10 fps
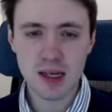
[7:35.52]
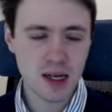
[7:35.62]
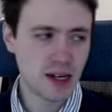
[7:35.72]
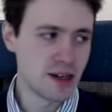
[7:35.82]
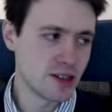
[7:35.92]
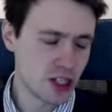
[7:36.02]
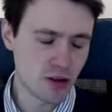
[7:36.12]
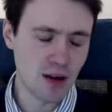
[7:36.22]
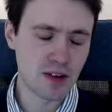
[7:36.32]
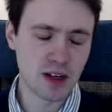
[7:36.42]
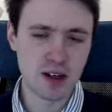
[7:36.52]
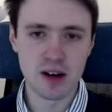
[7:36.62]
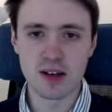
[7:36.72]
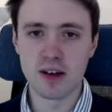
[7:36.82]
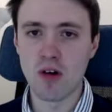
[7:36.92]
in geographic and
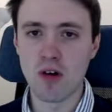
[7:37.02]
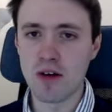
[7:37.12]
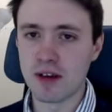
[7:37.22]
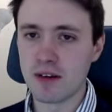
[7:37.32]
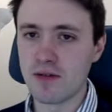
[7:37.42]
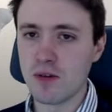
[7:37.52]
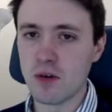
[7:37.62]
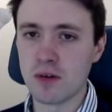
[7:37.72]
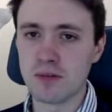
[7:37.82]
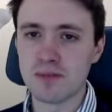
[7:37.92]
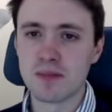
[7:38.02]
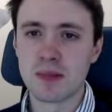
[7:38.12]
cartographic form.